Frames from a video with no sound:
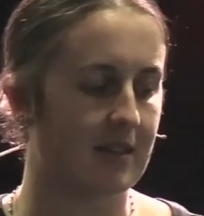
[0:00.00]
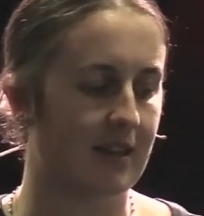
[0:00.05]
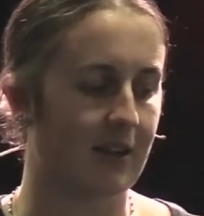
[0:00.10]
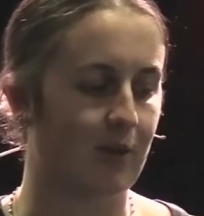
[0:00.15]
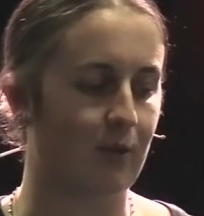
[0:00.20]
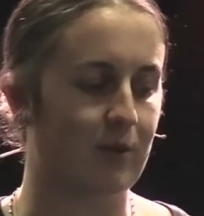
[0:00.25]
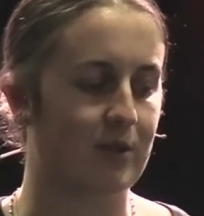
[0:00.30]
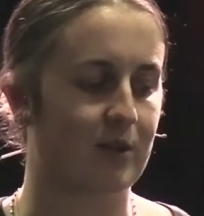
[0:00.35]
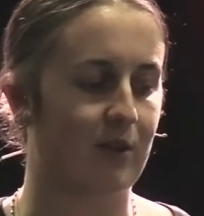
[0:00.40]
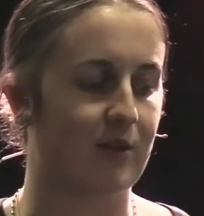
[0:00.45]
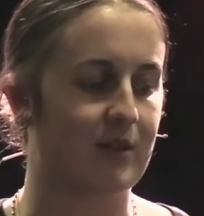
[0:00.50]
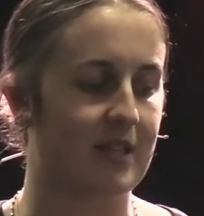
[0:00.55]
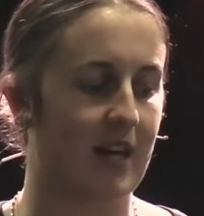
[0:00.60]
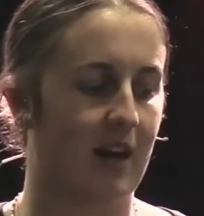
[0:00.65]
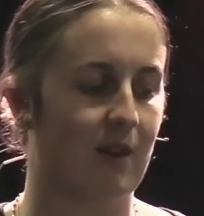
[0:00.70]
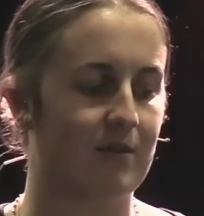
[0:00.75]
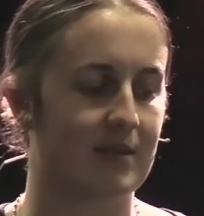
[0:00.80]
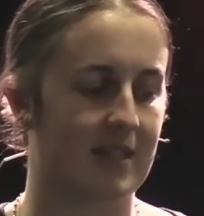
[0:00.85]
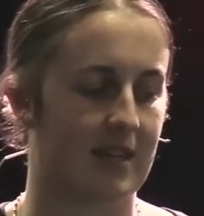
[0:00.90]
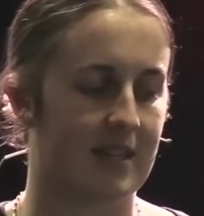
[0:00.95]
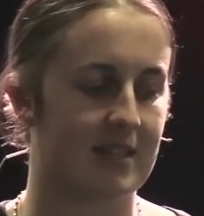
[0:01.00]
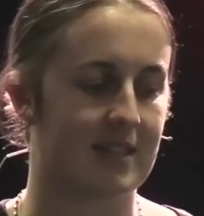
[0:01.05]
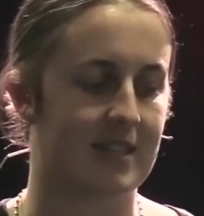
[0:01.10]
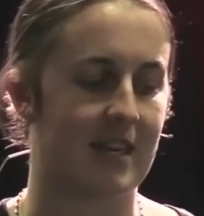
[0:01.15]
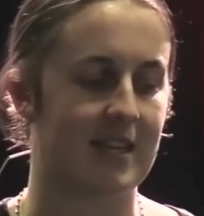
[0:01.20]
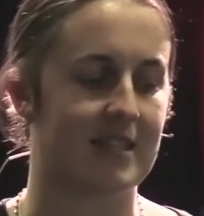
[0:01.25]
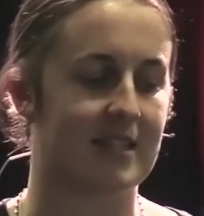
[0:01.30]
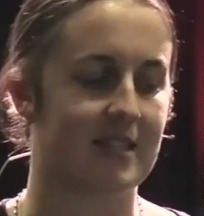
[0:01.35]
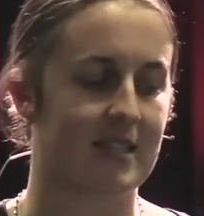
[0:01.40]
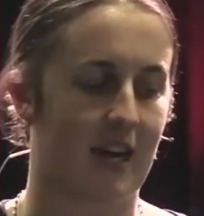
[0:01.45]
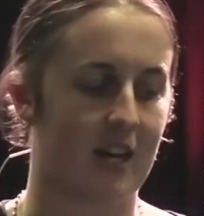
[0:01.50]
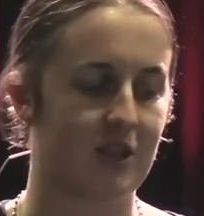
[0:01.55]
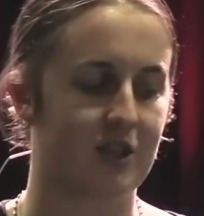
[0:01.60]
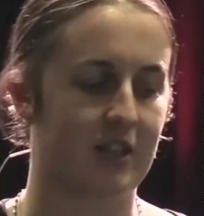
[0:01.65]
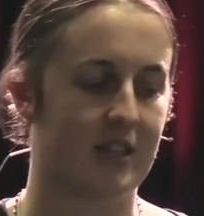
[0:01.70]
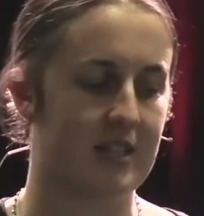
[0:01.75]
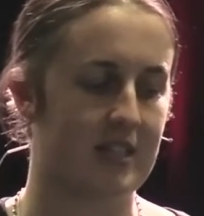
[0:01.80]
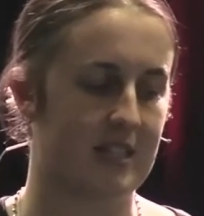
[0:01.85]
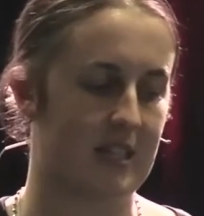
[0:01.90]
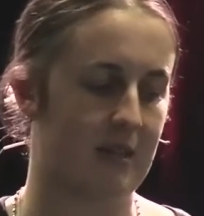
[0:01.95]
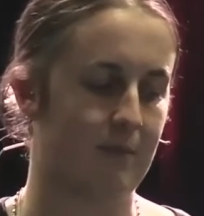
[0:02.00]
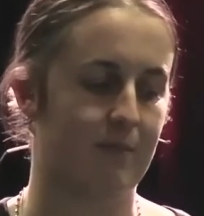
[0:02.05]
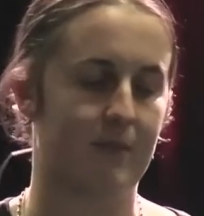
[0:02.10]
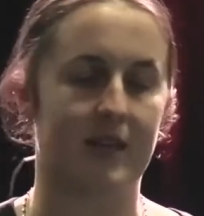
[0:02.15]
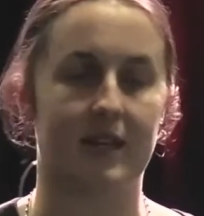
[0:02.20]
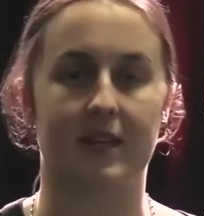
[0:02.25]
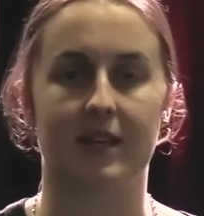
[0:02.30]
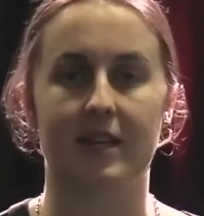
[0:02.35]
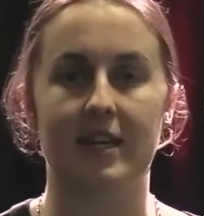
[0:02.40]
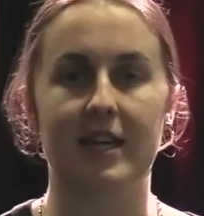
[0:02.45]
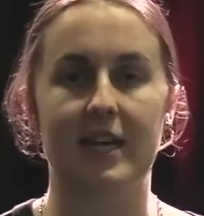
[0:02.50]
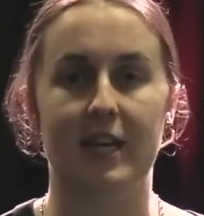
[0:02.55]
it also tells us that such contentment